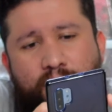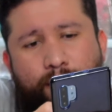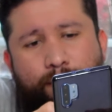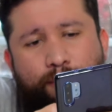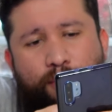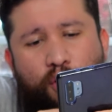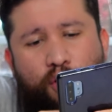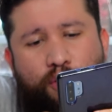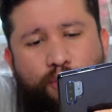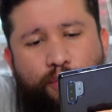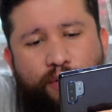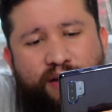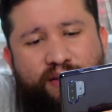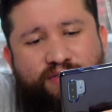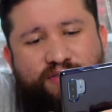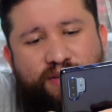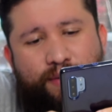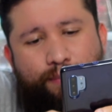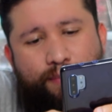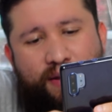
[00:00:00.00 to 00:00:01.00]
In bulk
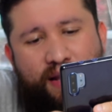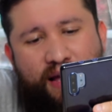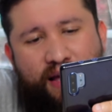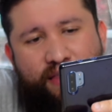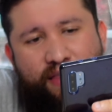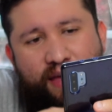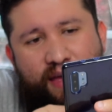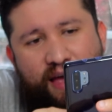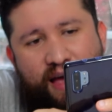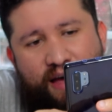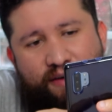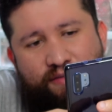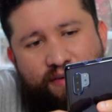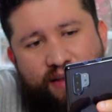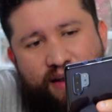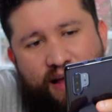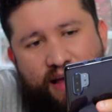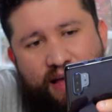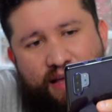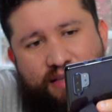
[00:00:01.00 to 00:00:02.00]
reef supply they have
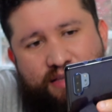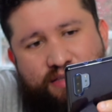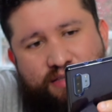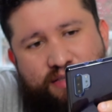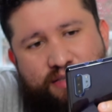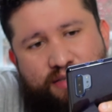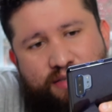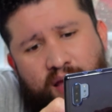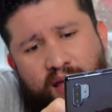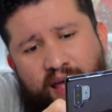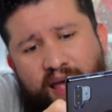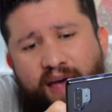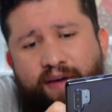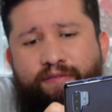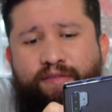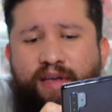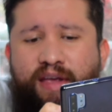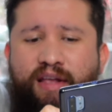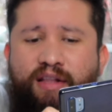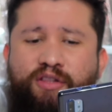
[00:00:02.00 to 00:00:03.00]
it at
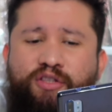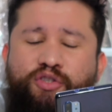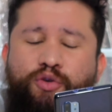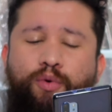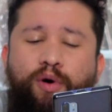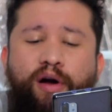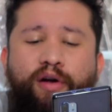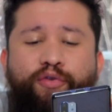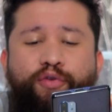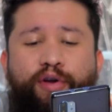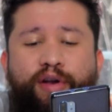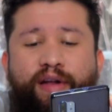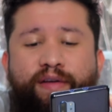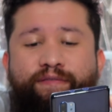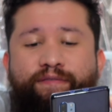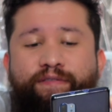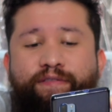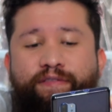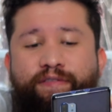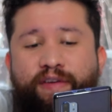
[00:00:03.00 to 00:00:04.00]
heavy
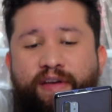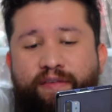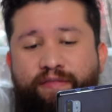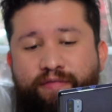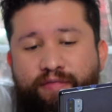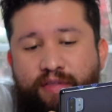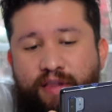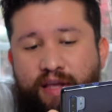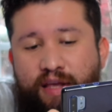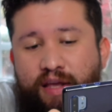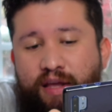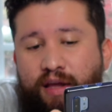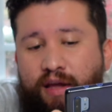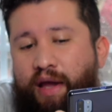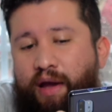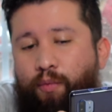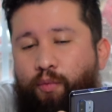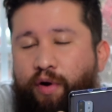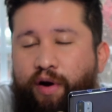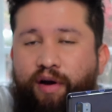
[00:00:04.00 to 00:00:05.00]
250,
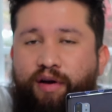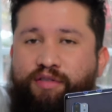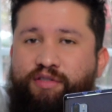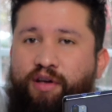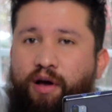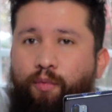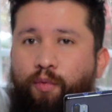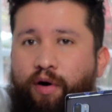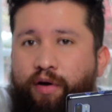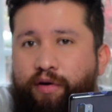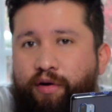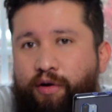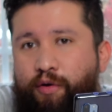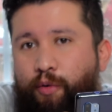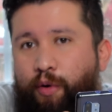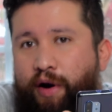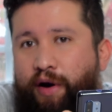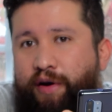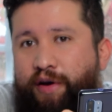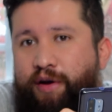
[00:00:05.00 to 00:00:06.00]
and where saltwater
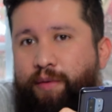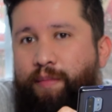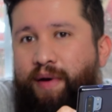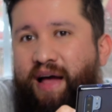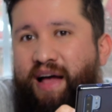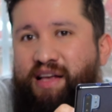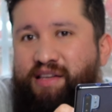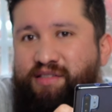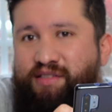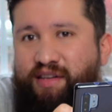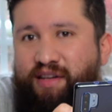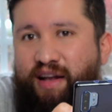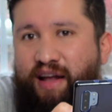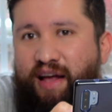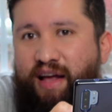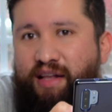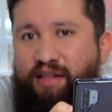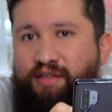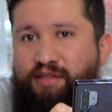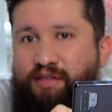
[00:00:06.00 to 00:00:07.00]
aquarium has it
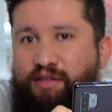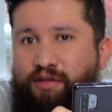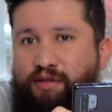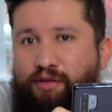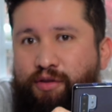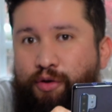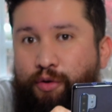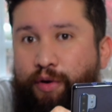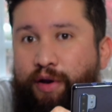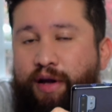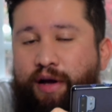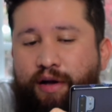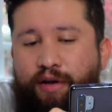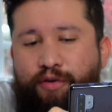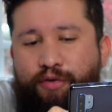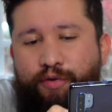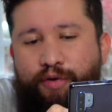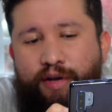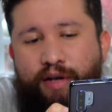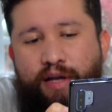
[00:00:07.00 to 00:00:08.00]
at
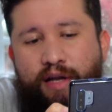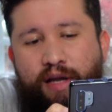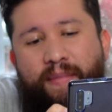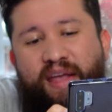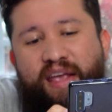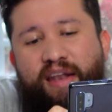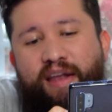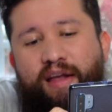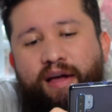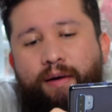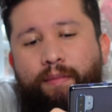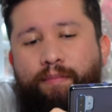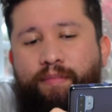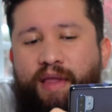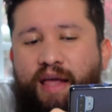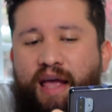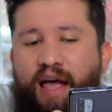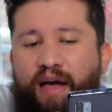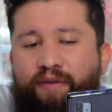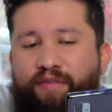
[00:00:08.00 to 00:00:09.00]
300. Medium
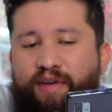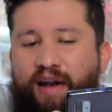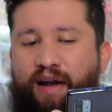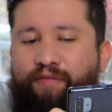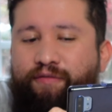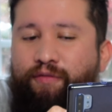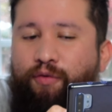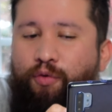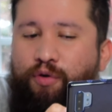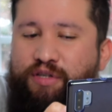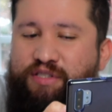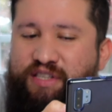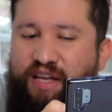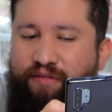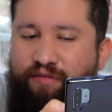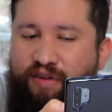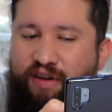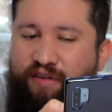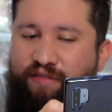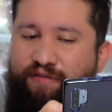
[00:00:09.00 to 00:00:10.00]
they have it at
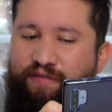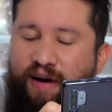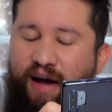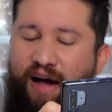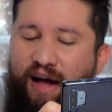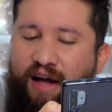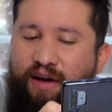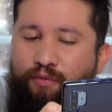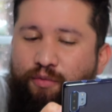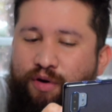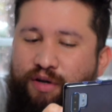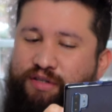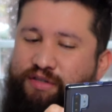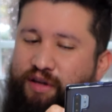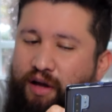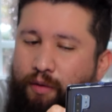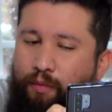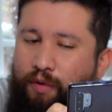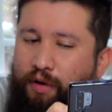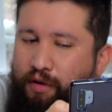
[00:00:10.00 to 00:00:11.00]
475, where
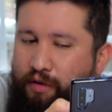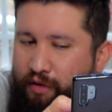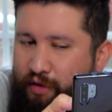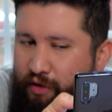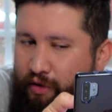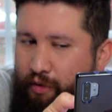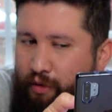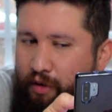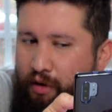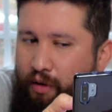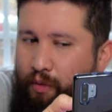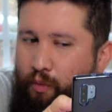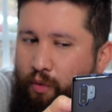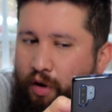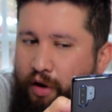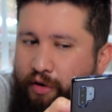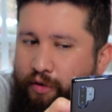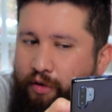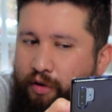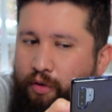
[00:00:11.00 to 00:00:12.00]
saltwater
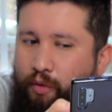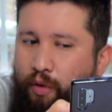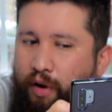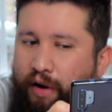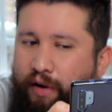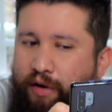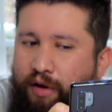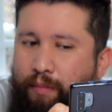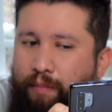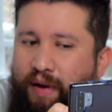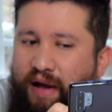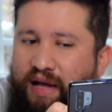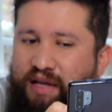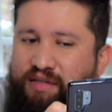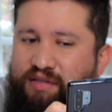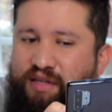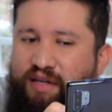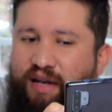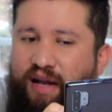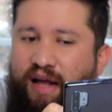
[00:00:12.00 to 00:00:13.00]
water aquarium
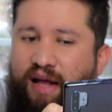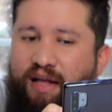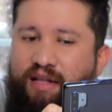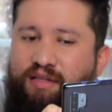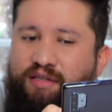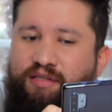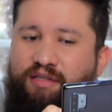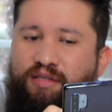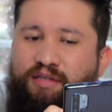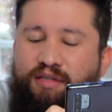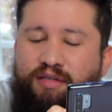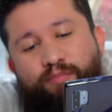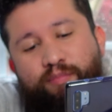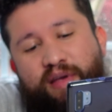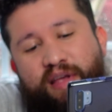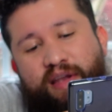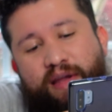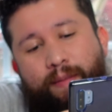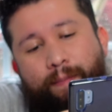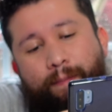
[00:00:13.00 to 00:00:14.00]
has it at
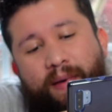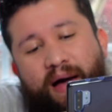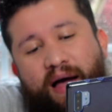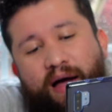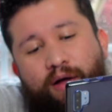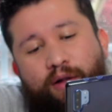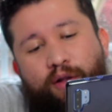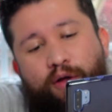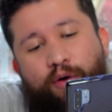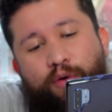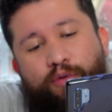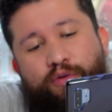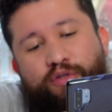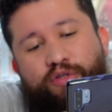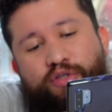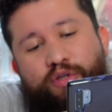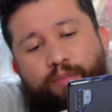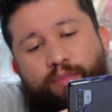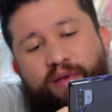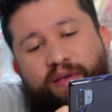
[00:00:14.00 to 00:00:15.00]
medium
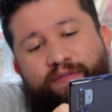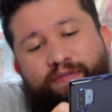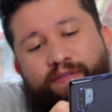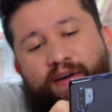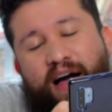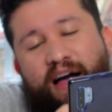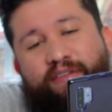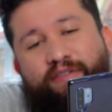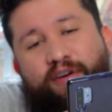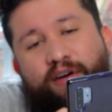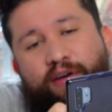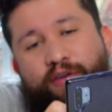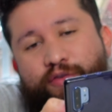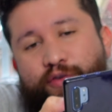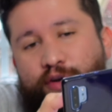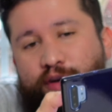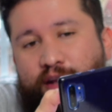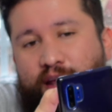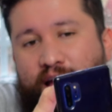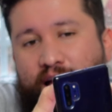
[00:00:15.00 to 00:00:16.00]
bioloads to be
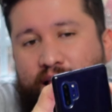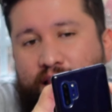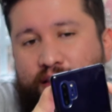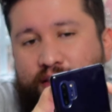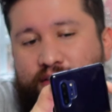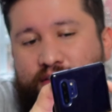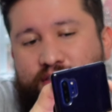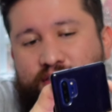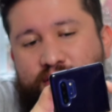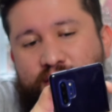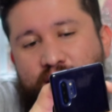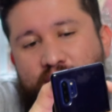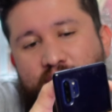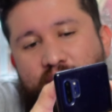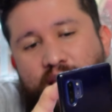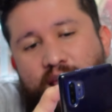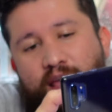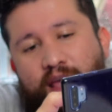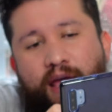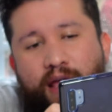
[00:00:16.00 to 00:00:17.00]
500 gallons.
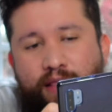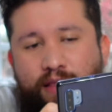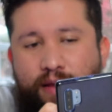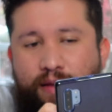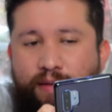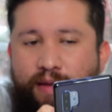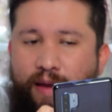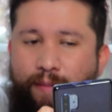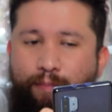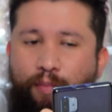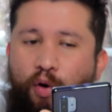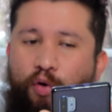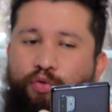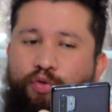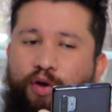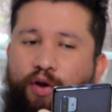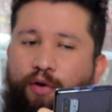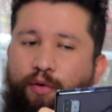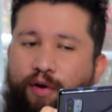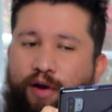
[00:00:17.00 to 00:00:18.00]
And then they
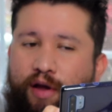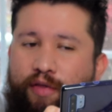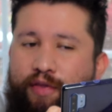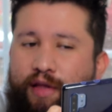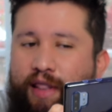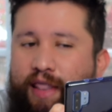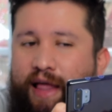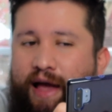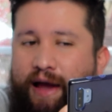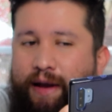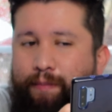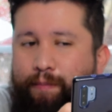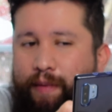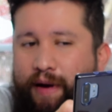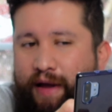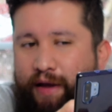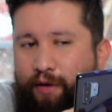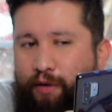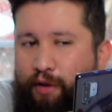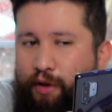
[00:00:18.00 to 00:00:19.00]
both agree on the light
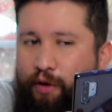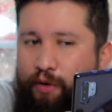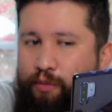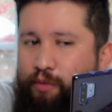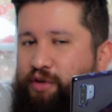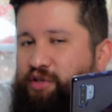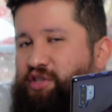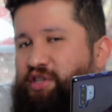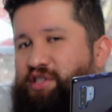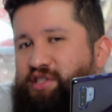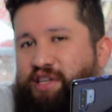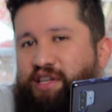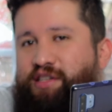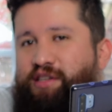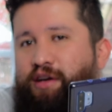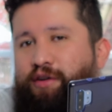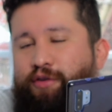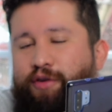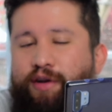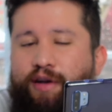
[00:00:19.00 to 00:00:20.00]
bioload, which is
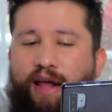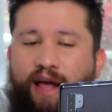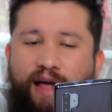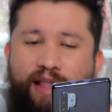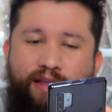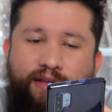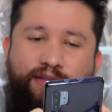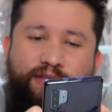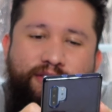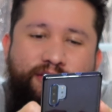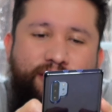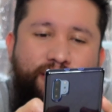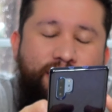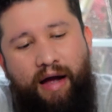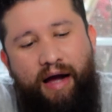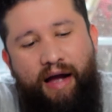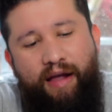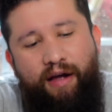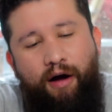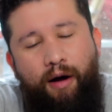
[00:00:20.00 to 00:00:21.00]
600 gallons.
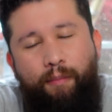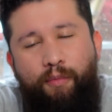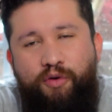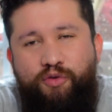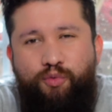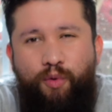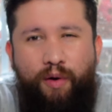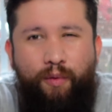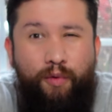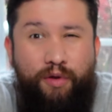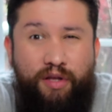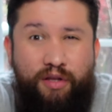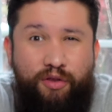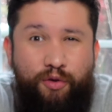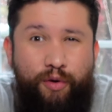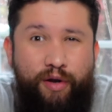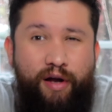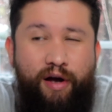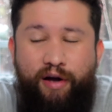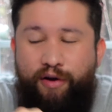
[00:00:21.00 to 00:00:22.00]
I almost went with the
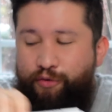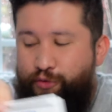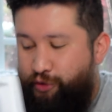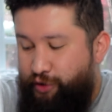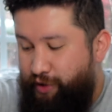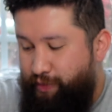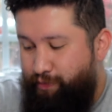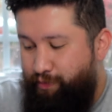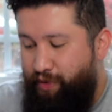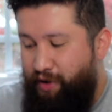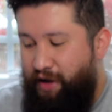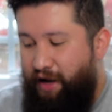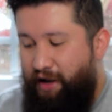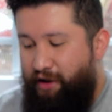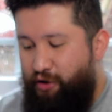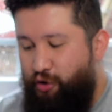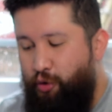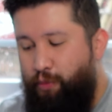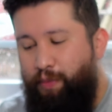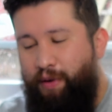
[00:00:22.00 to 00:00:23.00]
300, but
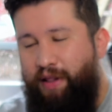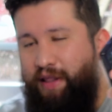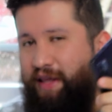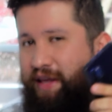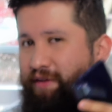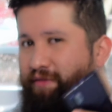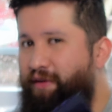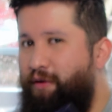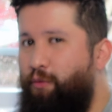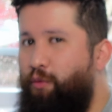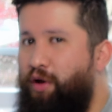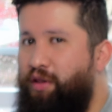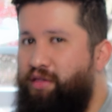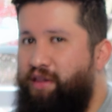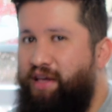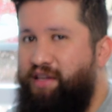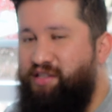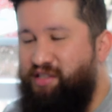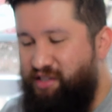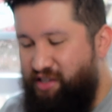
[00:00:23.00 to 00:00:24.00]
I do believe in what
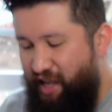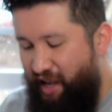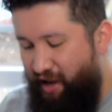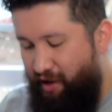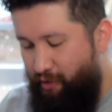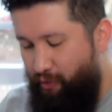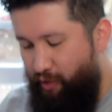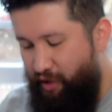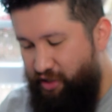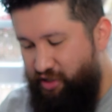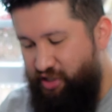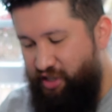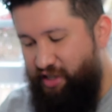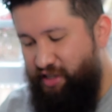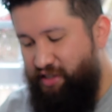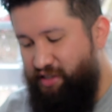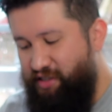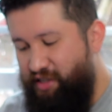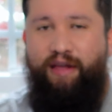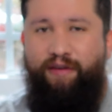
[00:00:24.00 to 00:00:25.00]
they state, which
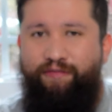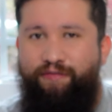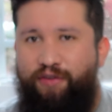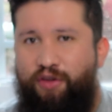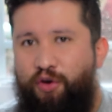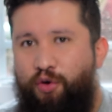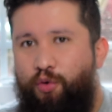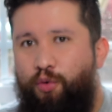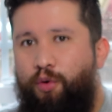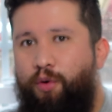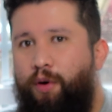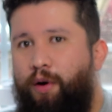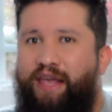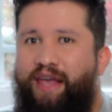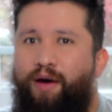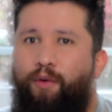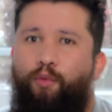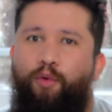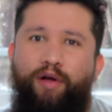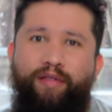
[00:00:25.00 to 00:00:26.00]
is if you
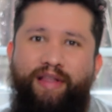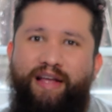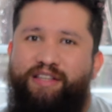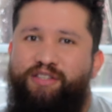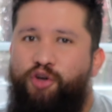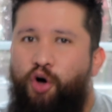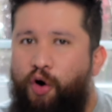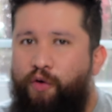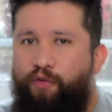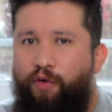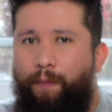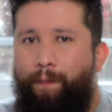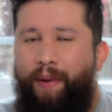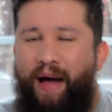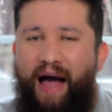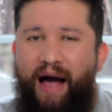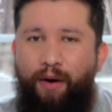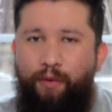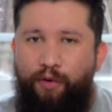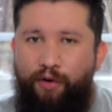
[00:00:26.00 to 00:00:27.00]
get one that's
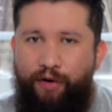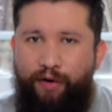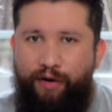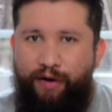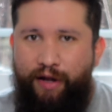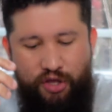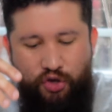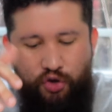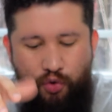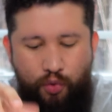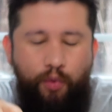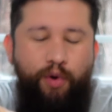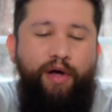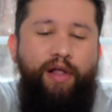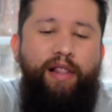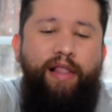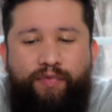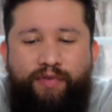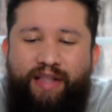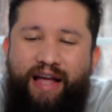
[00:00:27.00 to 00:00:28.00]
overpowered, you
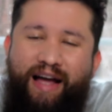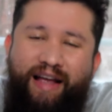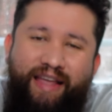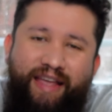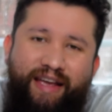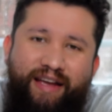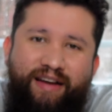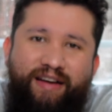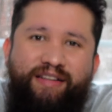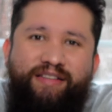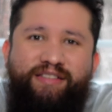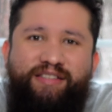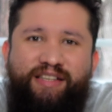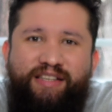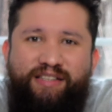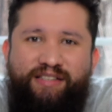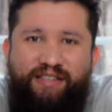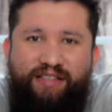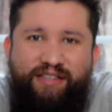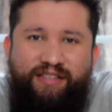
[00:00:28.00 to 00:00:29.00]
will not get
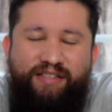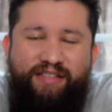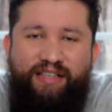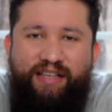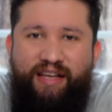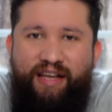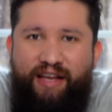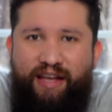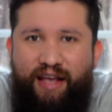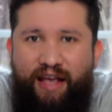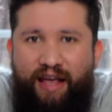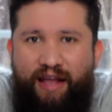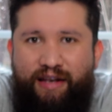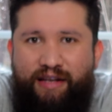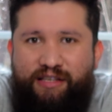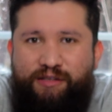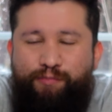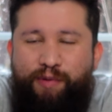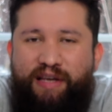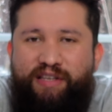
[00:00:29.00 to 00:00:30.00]
consistency.
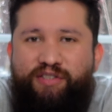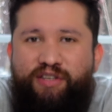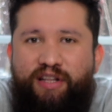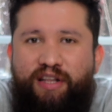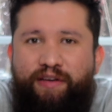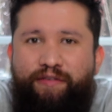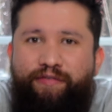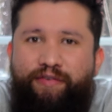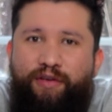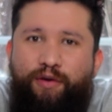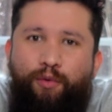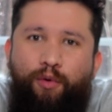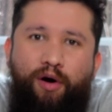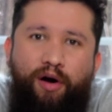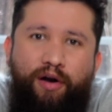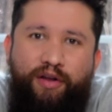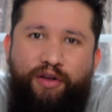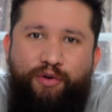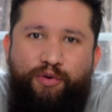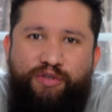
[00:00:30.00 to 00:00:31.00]
And especially if you
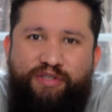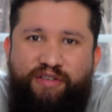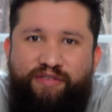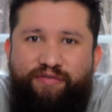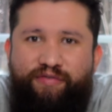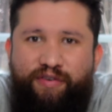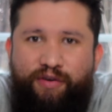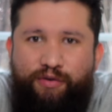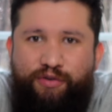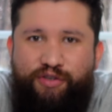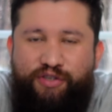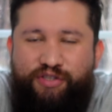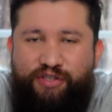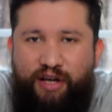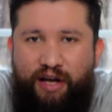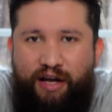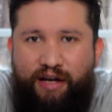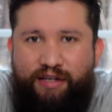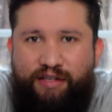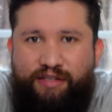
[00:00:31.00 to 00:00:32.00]
are using filter
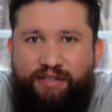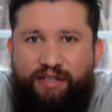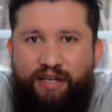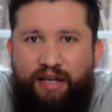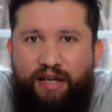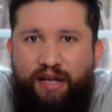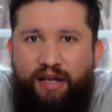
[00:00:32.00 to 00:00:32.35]
socks,